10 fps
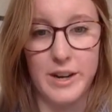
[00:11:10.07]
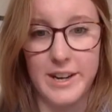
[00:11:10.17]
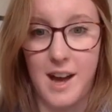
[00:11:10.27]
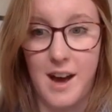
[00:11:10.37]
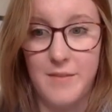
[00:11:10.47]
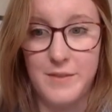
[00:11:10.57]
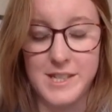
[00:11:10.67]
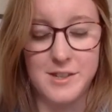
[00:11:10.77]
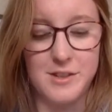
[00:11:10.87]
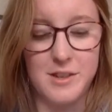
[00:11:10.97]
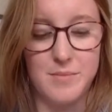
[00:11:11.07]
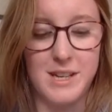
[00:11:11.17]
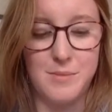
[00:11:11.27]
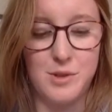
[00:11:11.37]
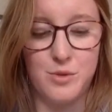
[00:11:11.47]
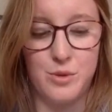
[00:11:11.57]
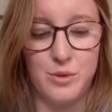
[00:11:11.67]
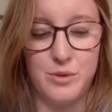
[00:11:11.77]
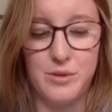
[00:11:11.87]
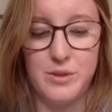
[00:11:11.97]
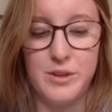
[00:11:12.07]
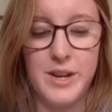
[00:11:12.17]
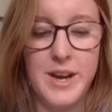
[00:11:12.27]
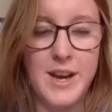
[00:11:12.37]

or cuffs as they're sometimes called.